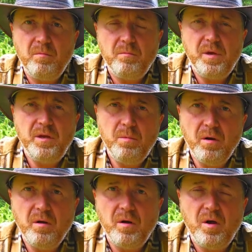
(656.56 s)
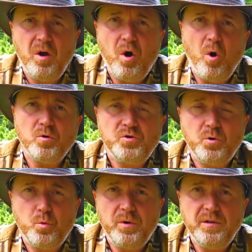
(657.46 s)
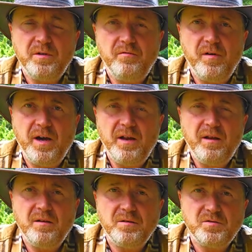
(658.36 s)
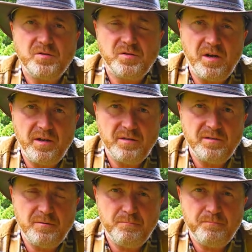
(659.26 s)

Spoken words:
people, or should we define society?